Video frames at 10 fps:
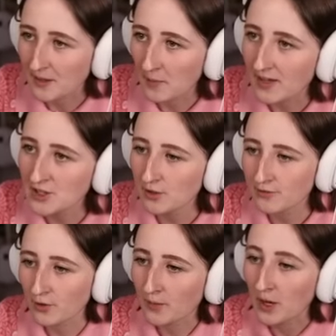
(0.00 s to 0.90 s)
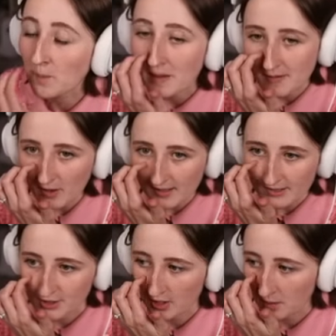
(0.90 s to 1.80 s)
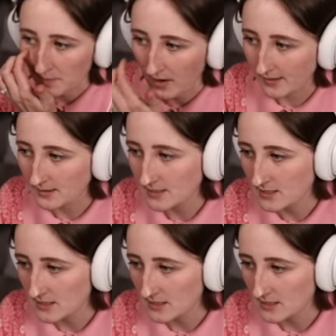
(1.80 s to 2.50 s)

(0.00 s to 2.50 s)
We could do it for real. Maybe I'll get a shark pond.